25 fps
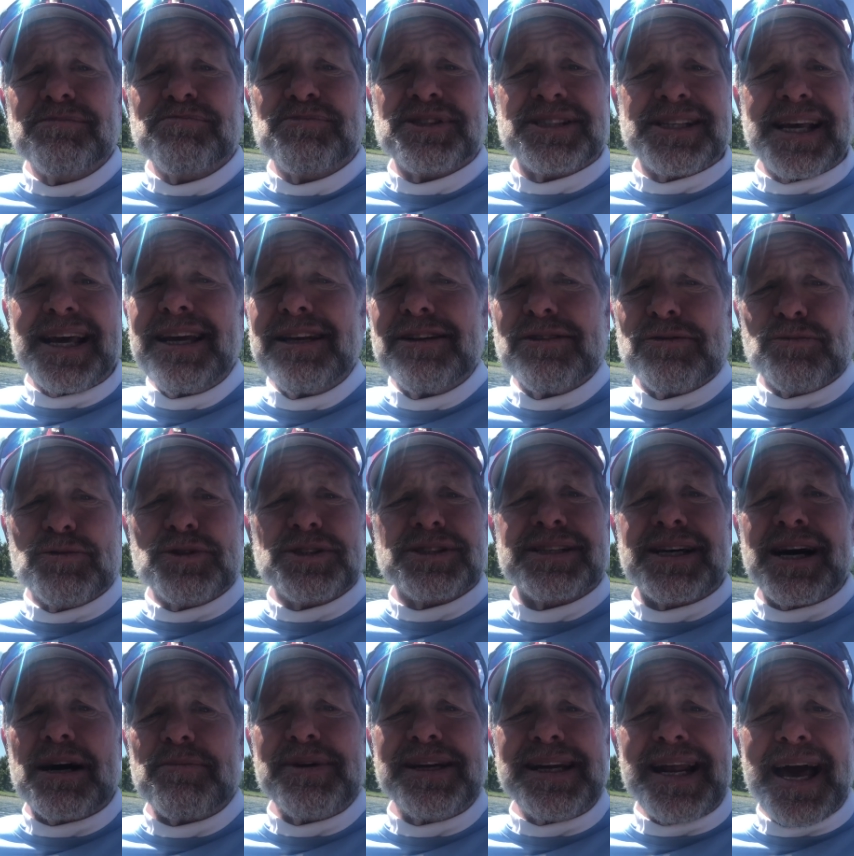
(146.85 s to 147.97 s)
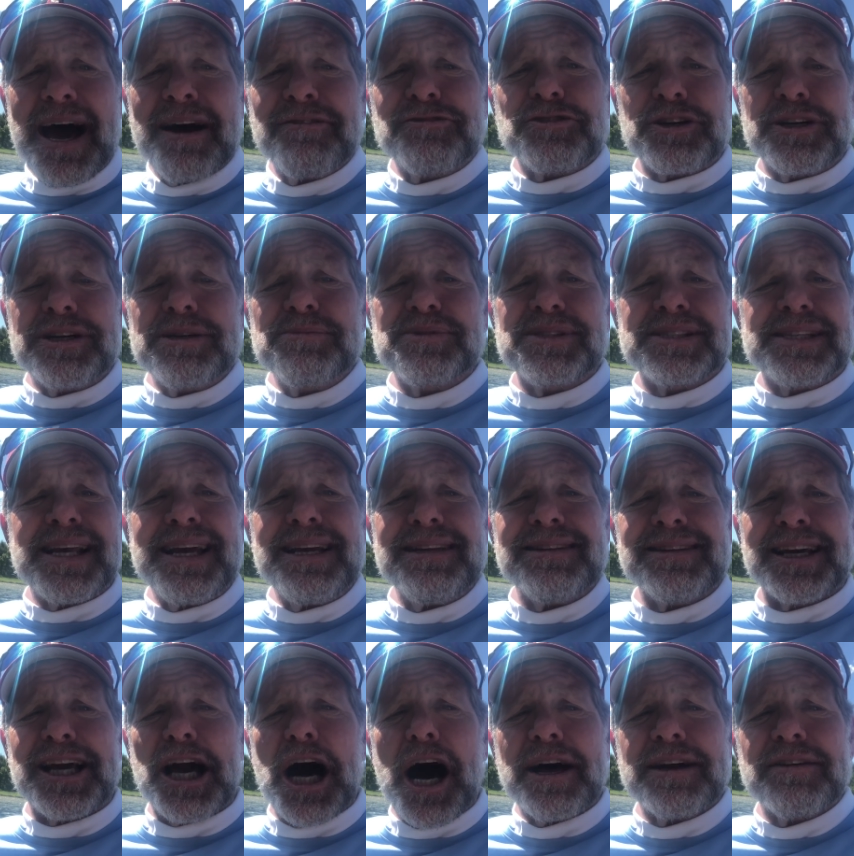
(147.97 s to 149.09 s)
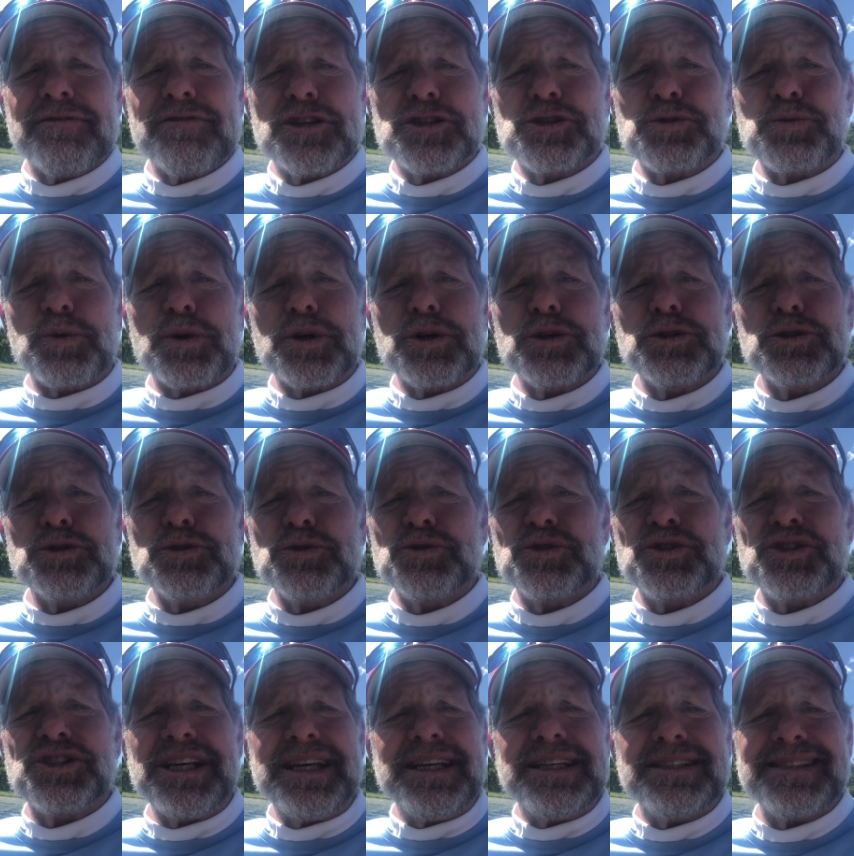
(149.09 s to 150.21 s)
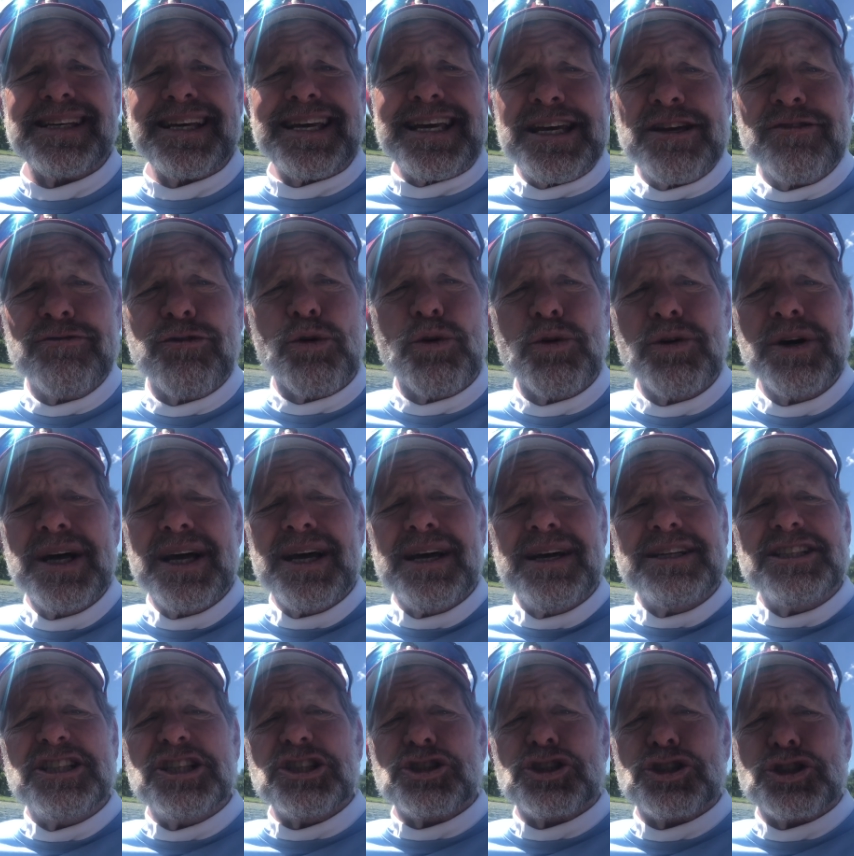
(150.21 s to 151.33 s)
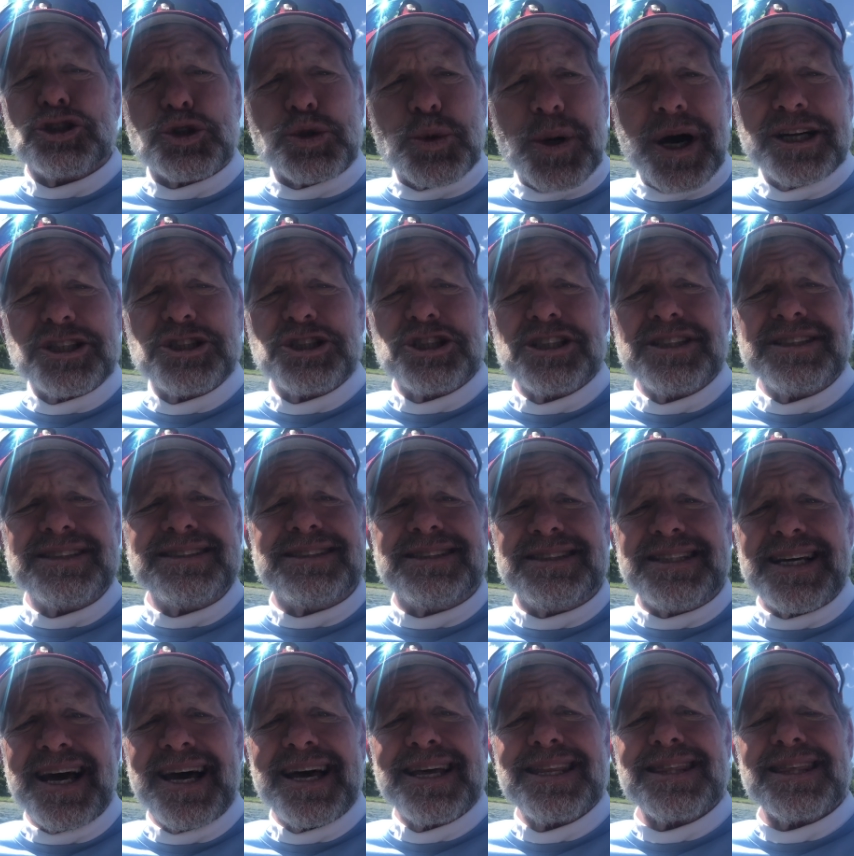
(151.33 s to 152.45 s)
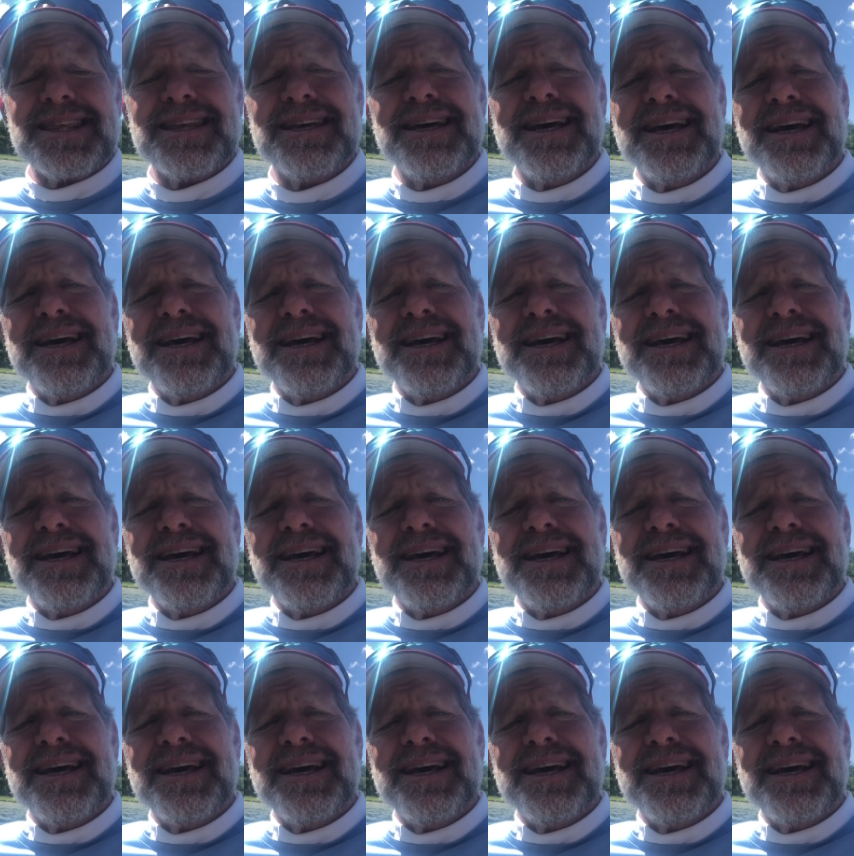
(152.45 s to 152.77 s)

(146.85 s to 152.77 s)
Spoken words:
Satan was coming after him. Satan, the god of this world, who seeks evil, destruction, death.